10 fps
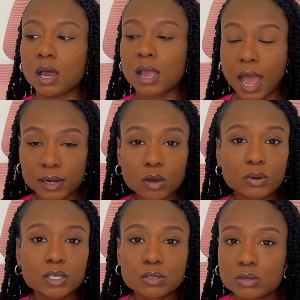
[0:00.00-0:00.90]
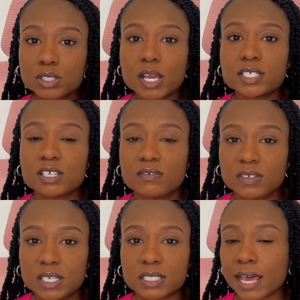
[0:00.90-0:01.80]
condo and association
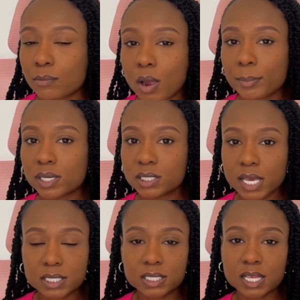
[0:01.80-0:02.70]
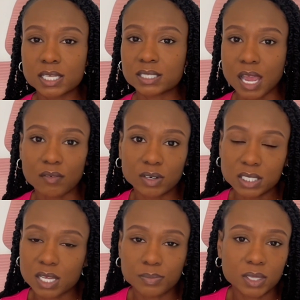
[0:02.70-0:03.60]
fees like property taxes is not really
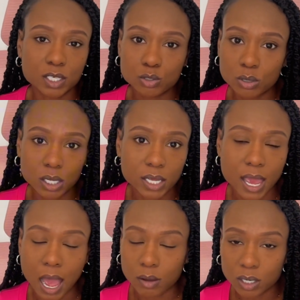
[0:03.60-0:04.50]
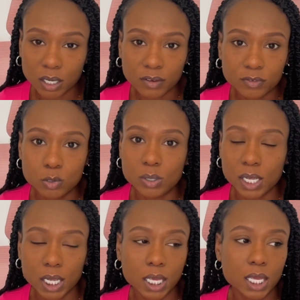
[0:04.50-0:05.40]
something that you can get out of. You
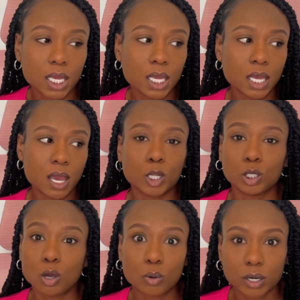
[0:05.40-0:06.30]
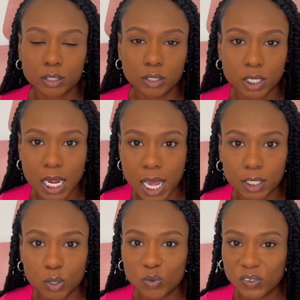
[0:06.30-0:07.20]
can't lower your
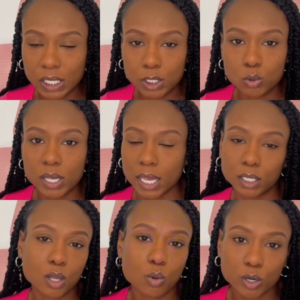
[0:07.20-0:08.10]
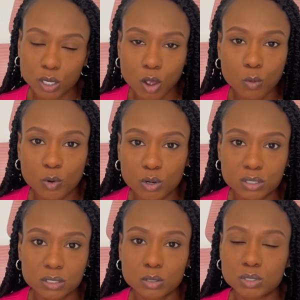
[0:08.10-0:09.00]
condo fee, you can't lower your homeowners
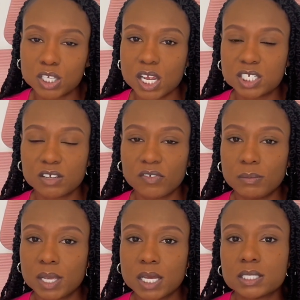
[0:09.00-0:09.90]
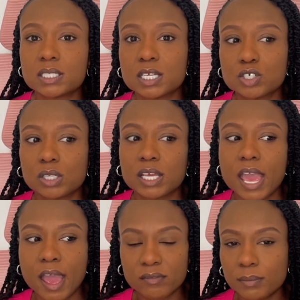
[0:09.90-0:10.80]
association fee because essentially
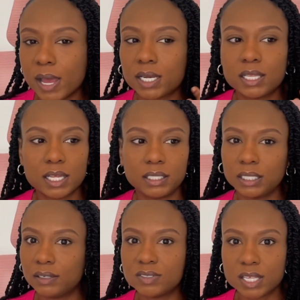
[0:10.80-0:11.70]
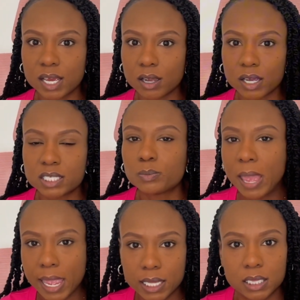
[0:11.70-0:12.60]
everybody that lives there is
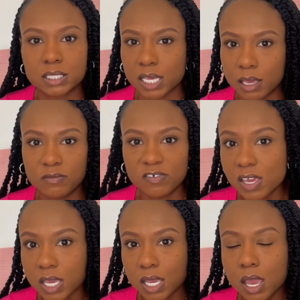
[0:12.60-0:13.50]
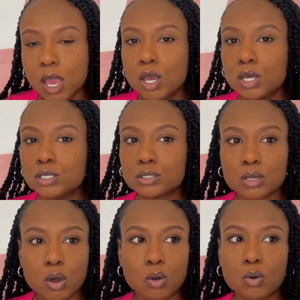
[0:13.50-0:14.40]
paying the same fee.
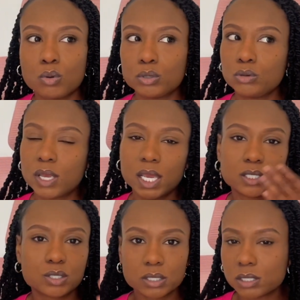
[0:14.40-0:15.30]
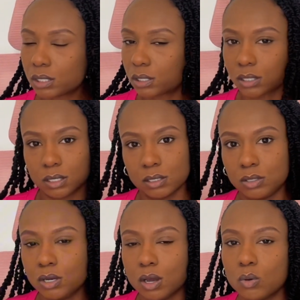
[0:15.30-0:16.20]
So you can't just,
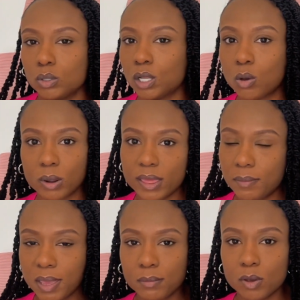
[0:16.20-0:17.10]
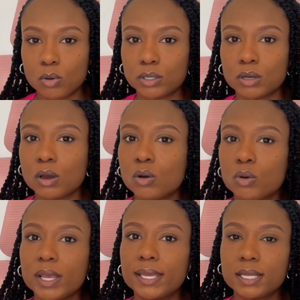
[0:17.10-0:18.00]
lower that payment on your own.
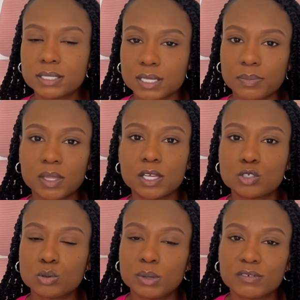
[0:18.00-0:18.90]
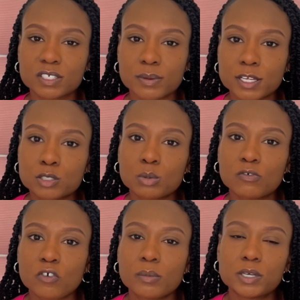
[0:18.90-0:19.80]
It is something that you be responsible
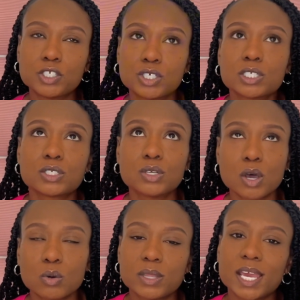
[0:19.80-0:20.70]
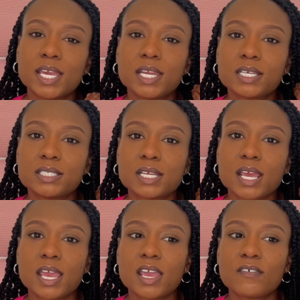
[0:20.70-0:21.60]
for, but just know that it is
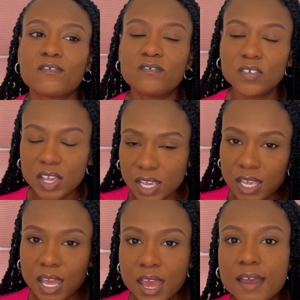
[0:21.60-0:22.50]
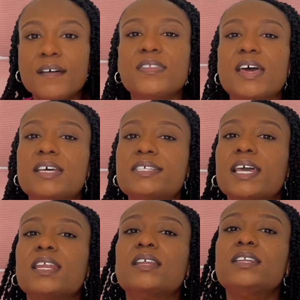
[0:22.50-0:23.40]
a fee that is
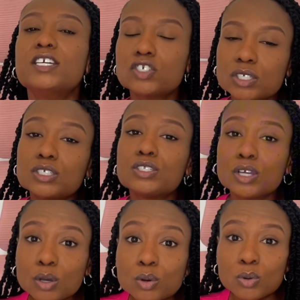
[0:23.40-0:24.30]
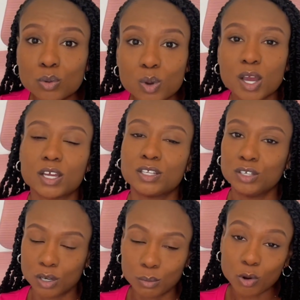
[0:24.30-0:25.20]
in addition to
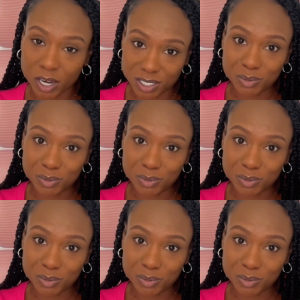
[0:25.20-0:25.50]
your mortgage